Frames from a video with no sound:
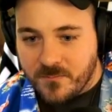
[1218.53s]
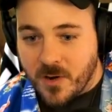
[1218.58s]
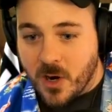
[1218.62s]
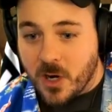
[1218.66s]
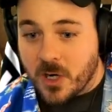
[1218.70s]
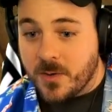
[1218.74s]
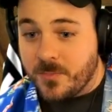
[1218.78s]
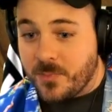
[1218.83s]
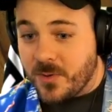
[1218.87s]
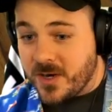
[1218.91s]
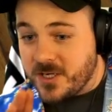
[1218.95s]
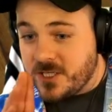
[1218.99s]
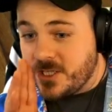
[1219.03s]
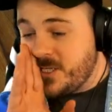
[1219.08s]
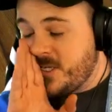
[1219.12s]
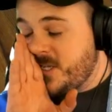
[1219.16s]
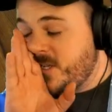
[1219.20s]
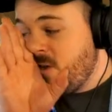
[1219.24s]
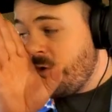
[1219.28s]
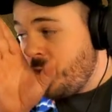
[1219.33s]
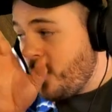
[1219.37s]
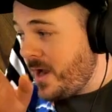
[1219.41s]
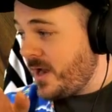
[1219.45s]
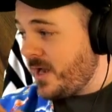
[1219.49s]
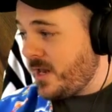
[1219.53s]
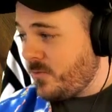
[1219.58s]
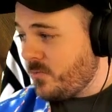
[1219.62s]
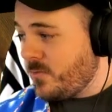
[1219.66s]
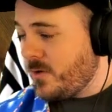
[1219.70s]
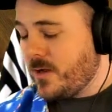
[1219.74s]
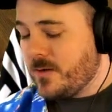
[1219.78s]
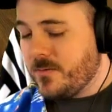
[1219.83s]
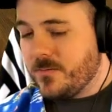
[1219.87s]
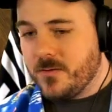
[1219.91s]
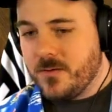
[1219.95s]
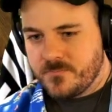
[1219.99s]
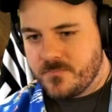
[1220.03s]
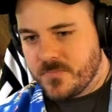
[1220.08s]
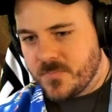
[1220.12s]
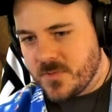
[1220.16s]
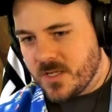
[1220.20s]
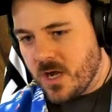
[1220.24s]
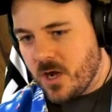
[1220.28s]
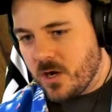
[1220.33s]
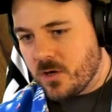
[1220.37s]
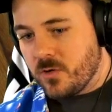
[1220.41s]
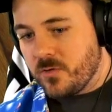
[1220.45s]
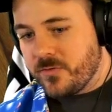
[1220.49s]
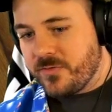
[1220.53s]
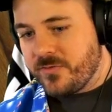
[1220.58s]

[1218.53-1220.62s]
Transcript: Market price is 281. I'll go